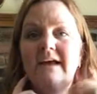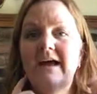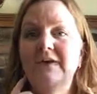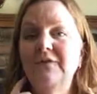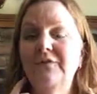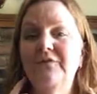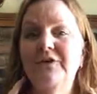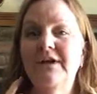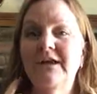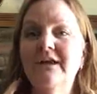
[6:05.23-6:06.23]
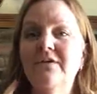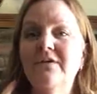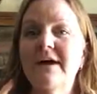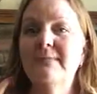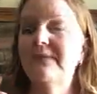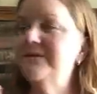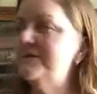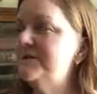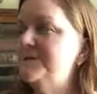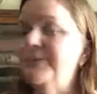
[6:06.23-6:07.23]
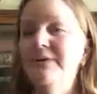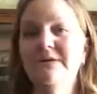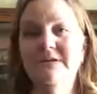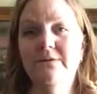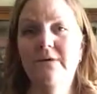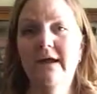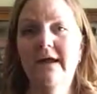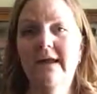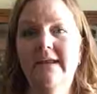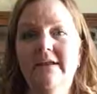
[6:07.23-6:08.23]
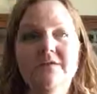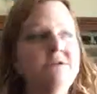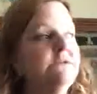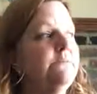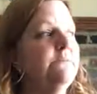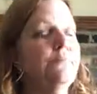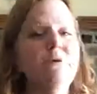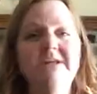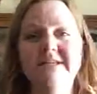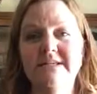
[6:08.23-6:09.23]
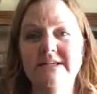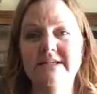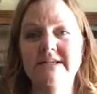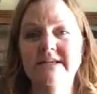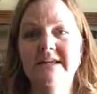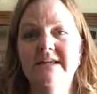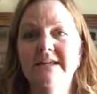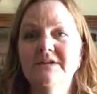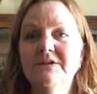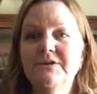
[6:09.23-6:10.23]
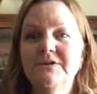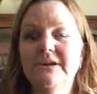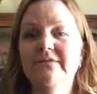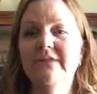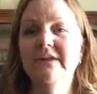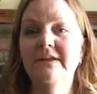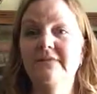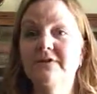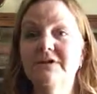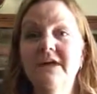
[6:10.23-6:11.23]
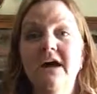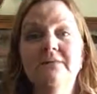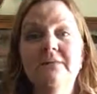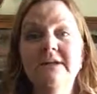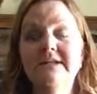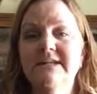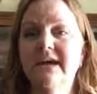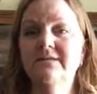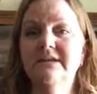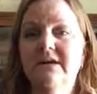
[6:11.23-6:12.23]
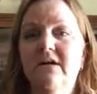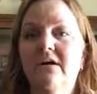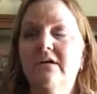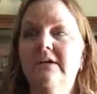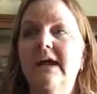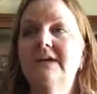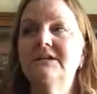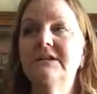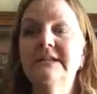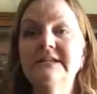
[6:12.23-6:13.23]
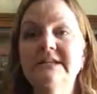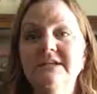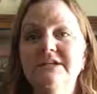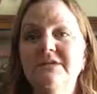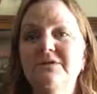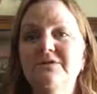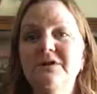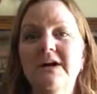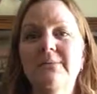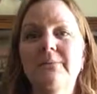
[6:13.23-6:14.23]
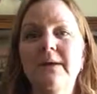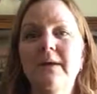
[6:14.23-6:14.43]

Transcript: I don't know if you can hear that, but there's birds and there's breezes. So there, if there's comforting sounds at all, yeah, listen too, and try to